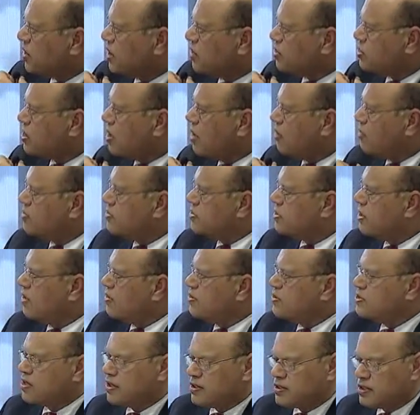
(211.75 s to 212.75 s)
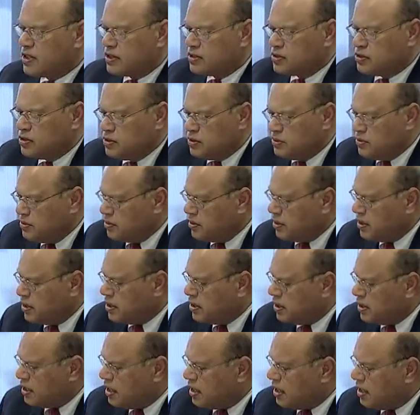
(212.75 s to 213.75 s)
So those are the two
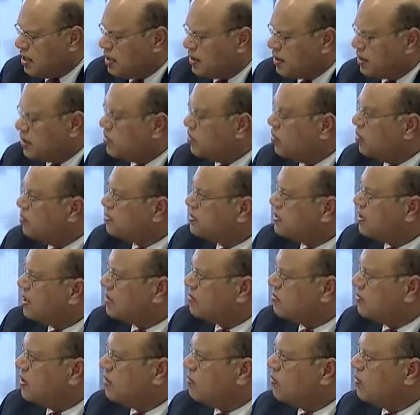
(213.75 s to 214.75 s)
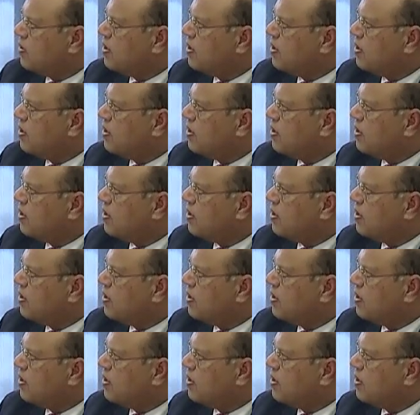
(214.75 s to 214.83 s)
groups that we are